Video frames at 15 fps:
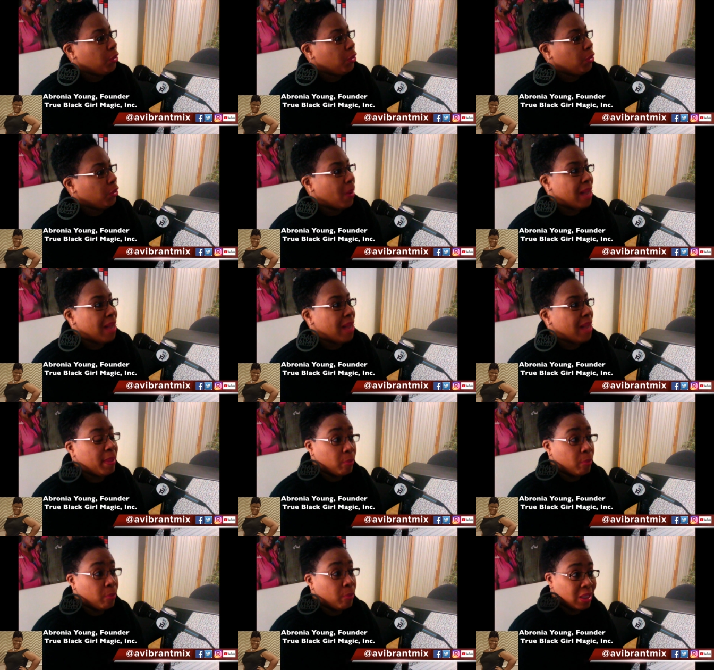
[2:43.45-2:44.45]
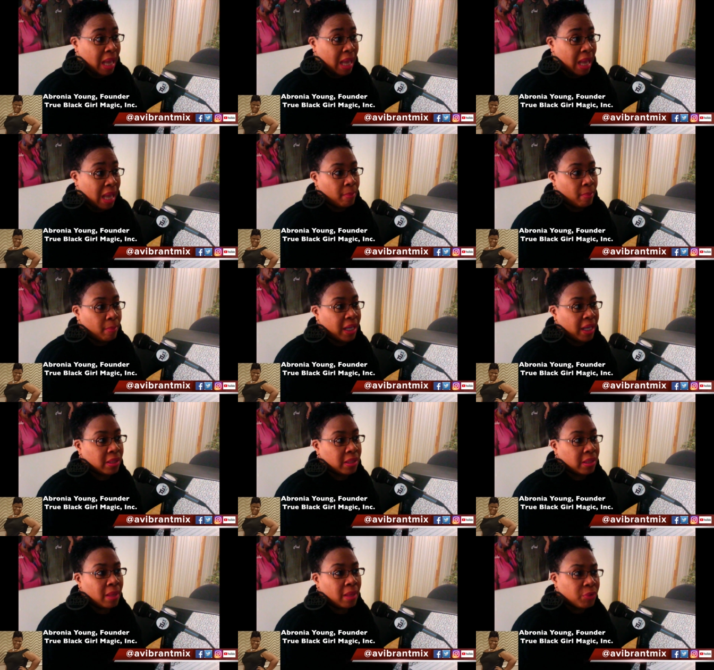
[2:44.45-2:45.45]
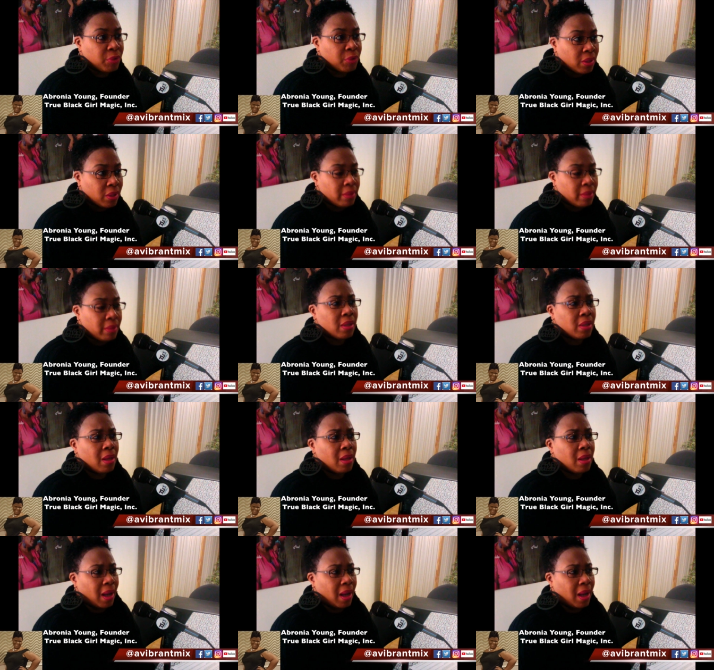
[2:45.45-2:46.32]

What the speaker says: you know, how people just kind of make assumptions,